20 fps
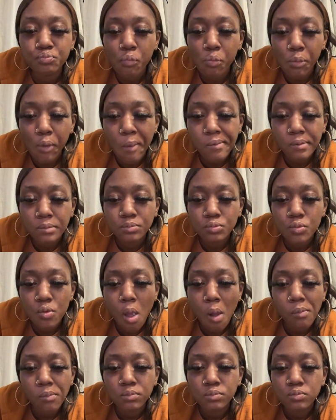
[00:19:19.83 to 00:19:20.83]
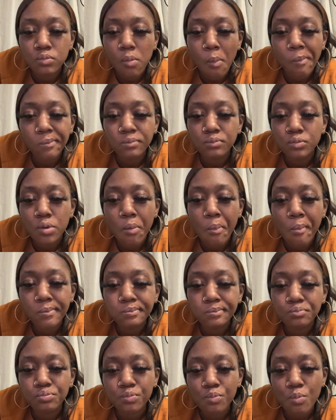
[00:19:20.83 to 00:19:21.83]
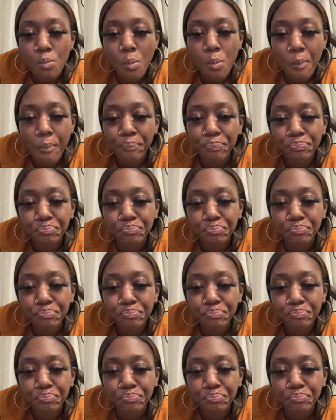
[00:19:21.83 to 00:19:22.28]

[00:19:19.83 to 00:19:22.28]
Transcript: Regret. Come give me this, please.